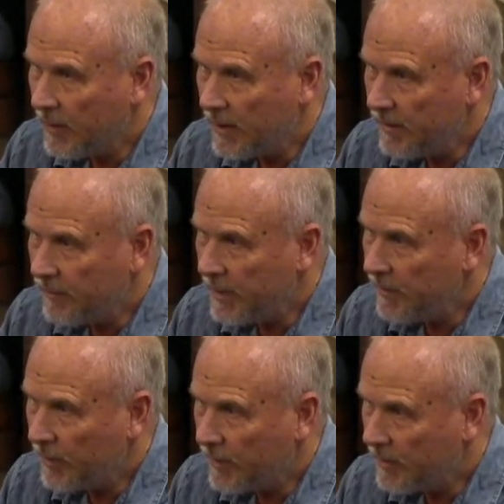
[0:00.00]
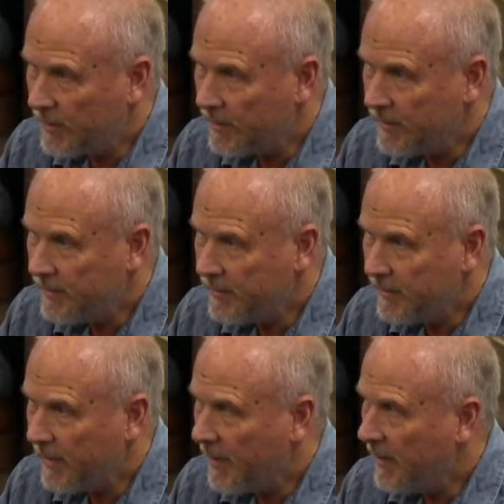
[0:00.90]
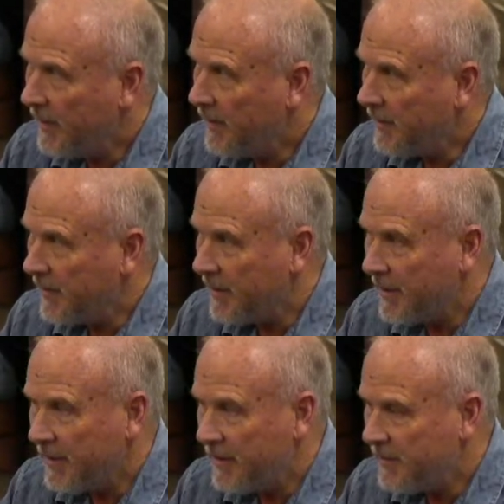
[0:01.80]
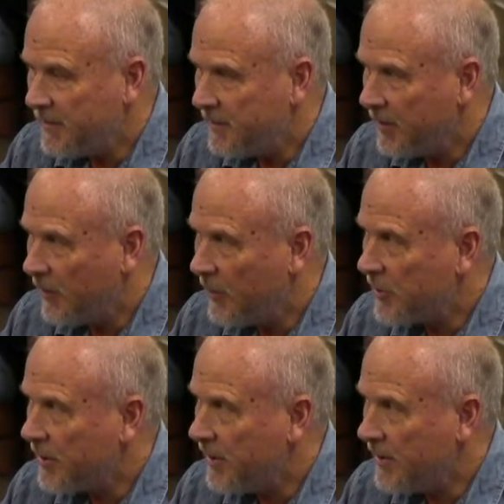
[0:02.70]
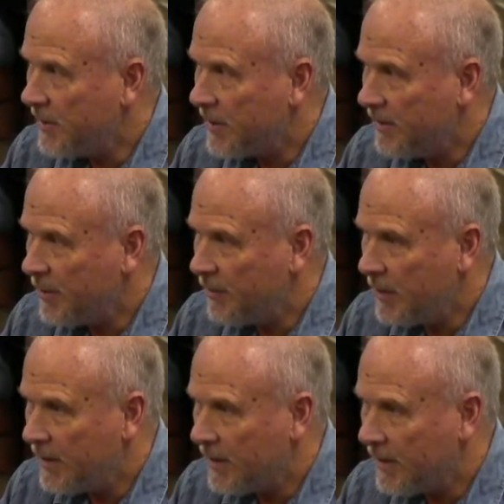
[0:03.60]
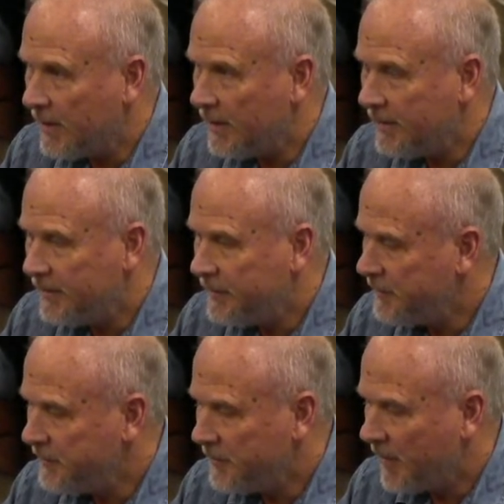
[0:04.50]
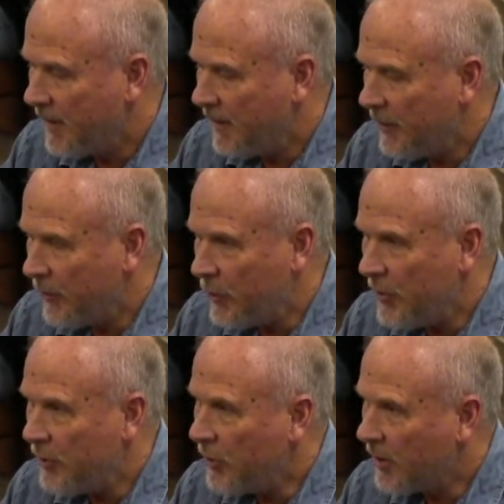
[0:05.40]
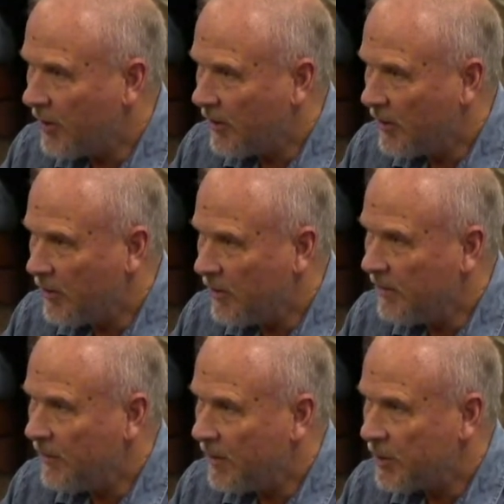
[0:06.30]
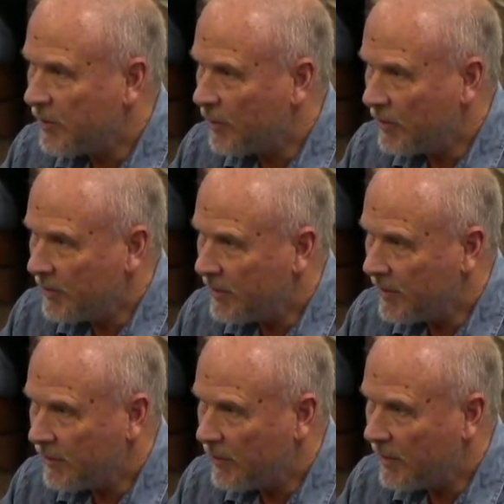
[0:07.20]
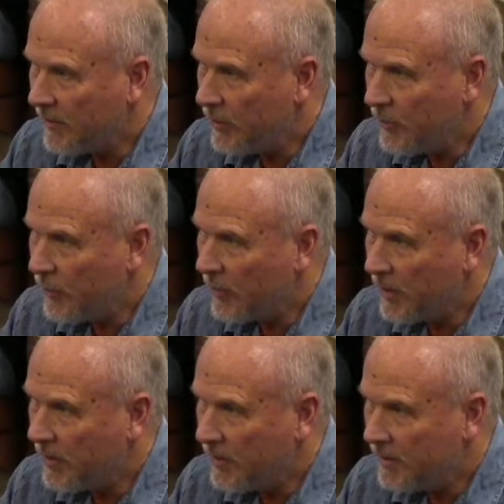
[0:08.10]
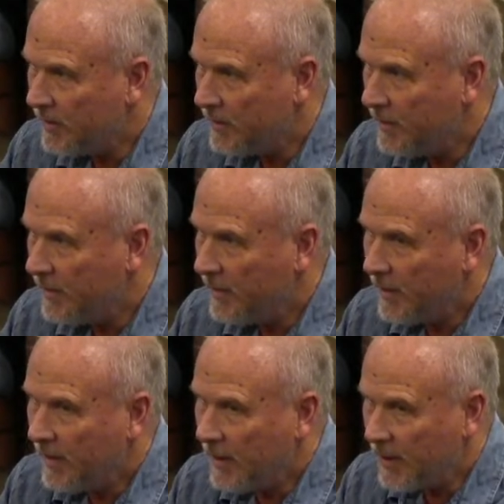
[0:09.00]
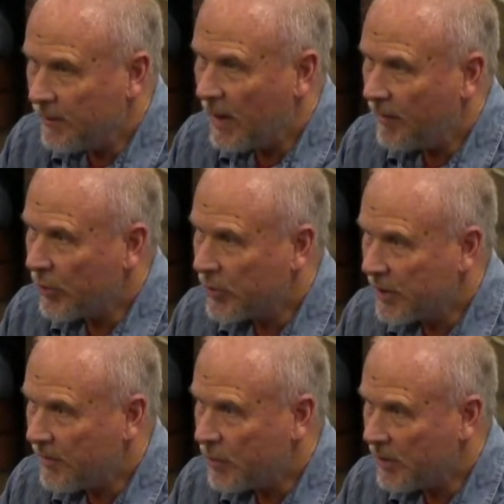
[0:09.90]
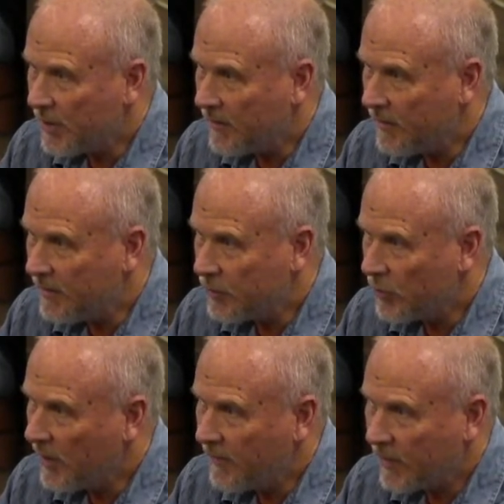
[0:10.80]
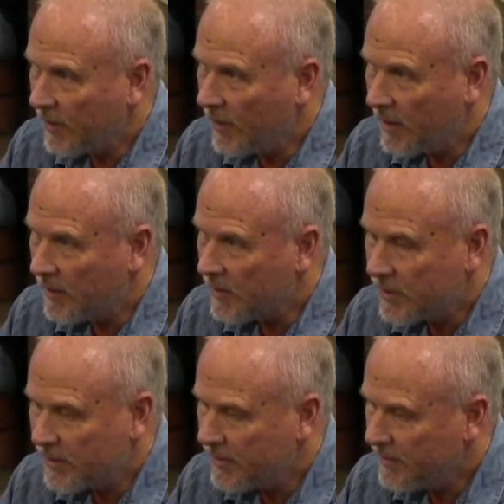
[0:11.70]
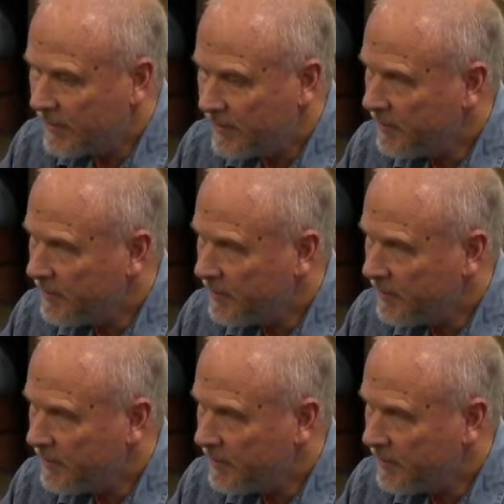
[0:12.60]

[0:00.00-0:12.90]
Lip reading: I mean, people, courtesy doesn't seem to be a, when you're in your car, you're invincible, you know, whatever you want to do, is my perception of it. Traffic laws,